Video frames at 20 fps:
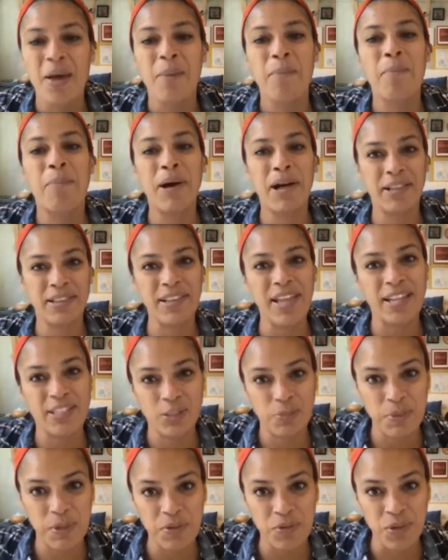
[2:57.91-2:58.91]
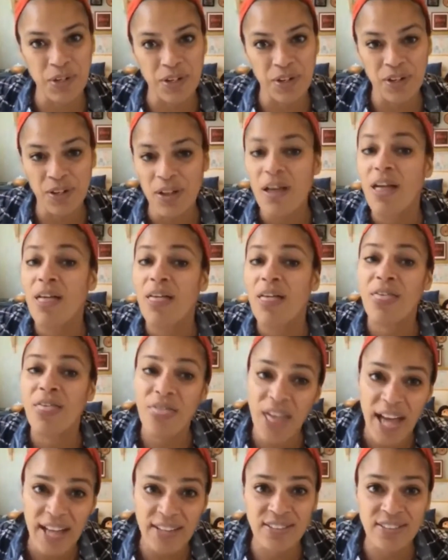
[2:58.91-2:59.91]
But let's be real,
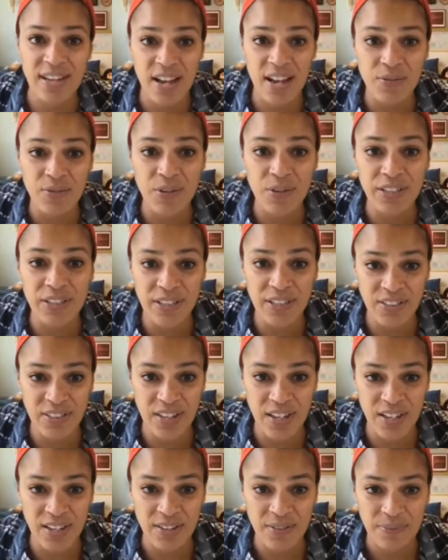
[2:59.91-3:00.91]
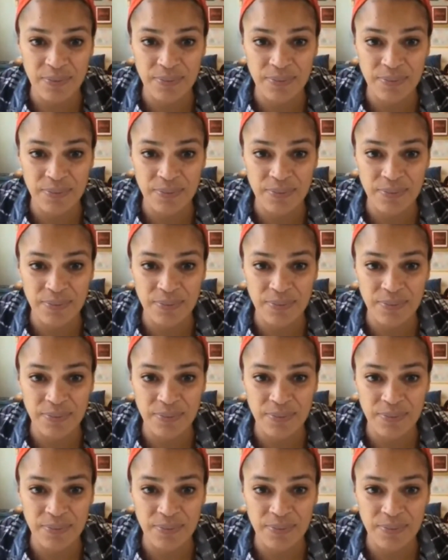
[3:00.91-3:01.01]
that's not realistic.